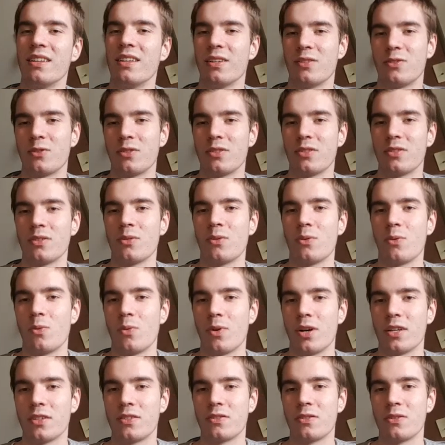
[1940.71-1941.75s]
This
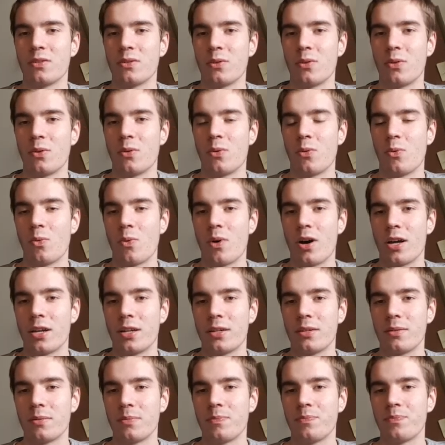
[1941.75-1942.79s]
was
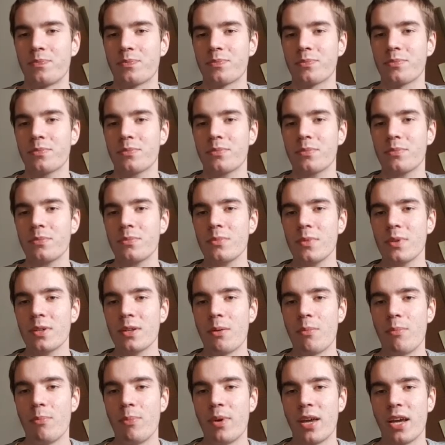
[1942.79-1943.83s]
one
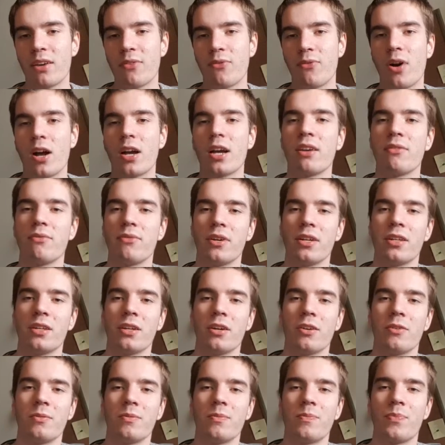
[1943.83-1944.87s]
big fucking
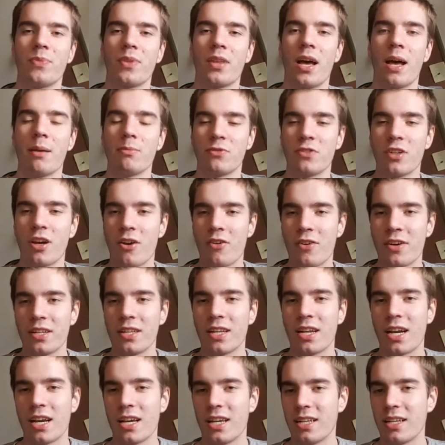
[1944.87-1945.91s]
video. I'm sorry
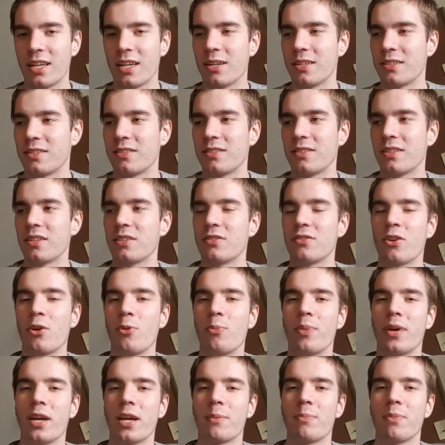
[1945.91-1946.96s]
that it's so
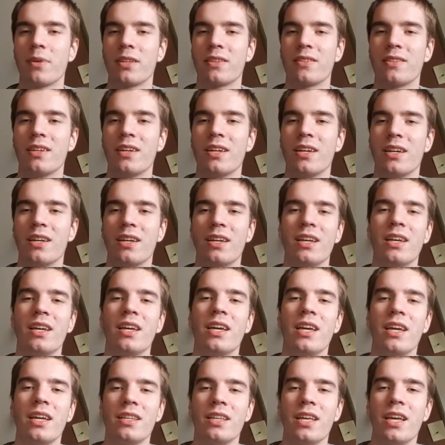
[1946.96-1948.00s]
big, but
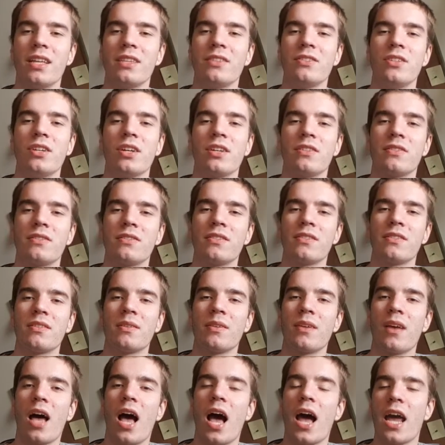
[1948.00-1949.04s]
it's just,
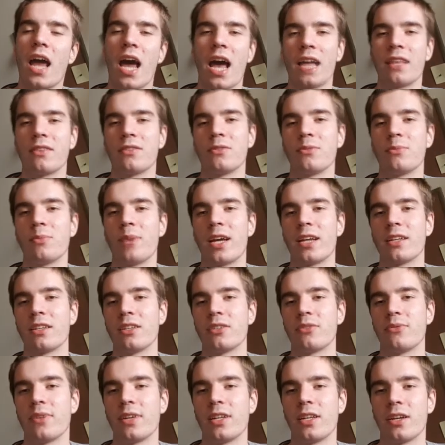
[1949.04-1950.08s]
I had to make
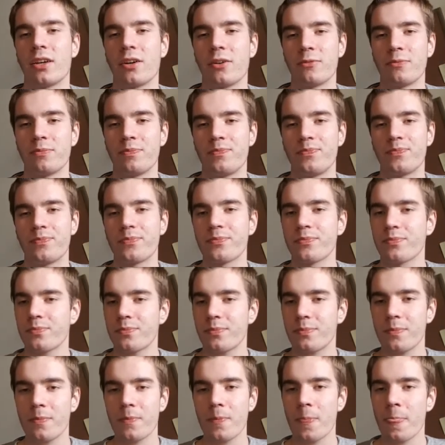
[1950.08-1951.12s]
this video.
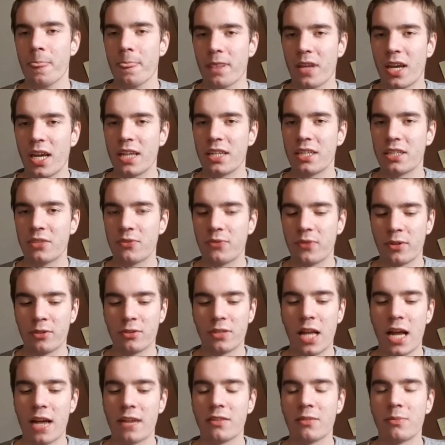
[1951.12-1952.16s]
It just
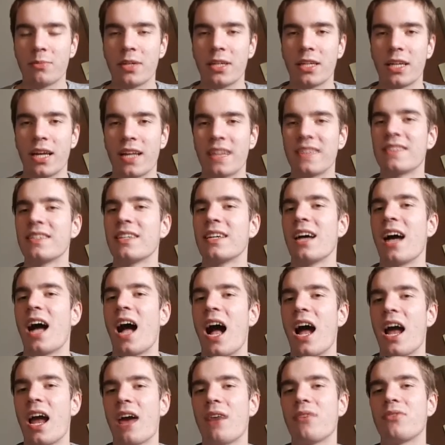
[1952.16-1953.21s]
feels like to me that
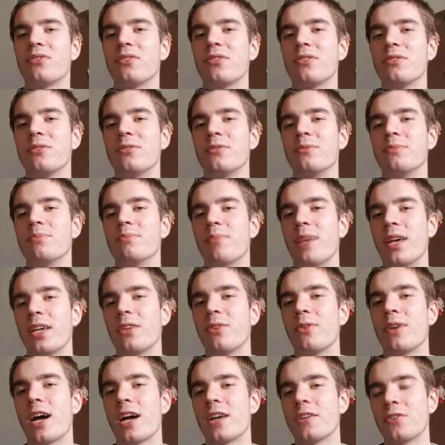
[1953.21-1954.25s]
I have to make
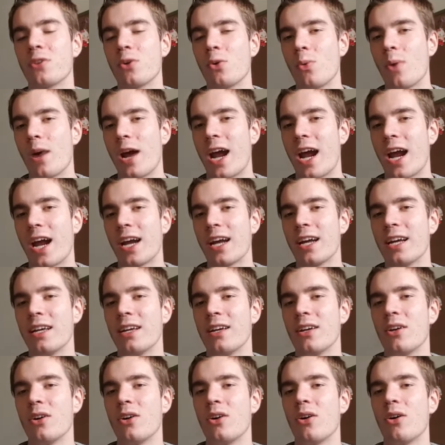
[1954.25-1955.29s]
you guys aware
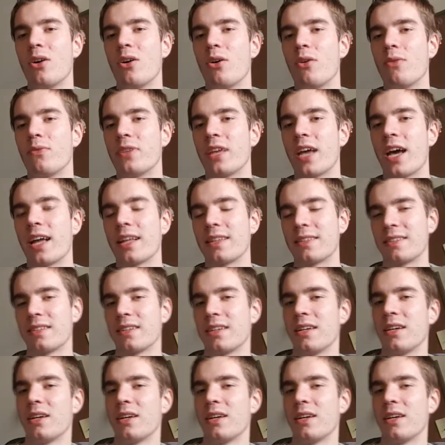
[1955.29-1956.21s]
of that,